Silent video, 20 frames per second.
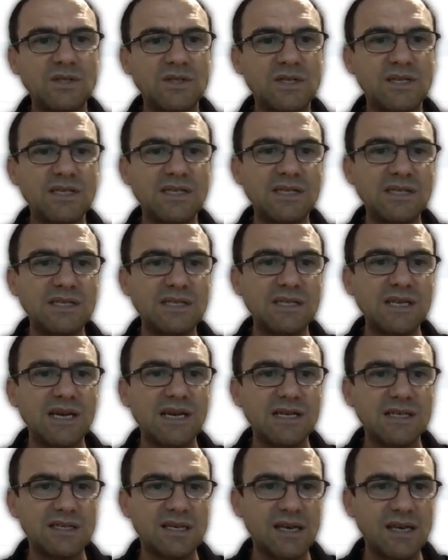This is
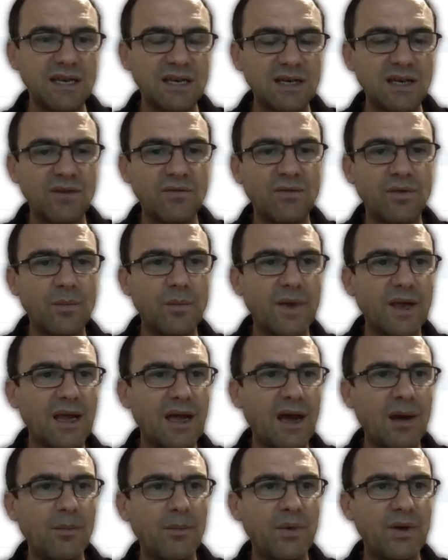selecting from the
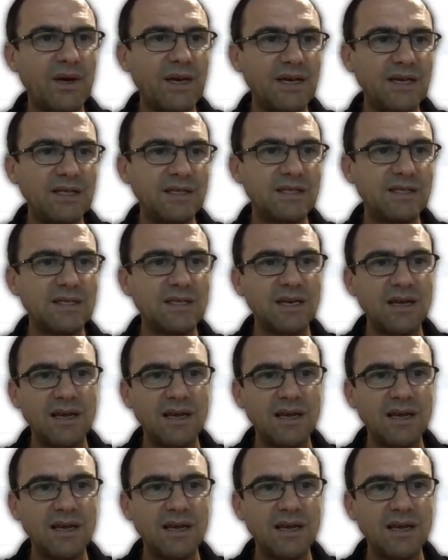company's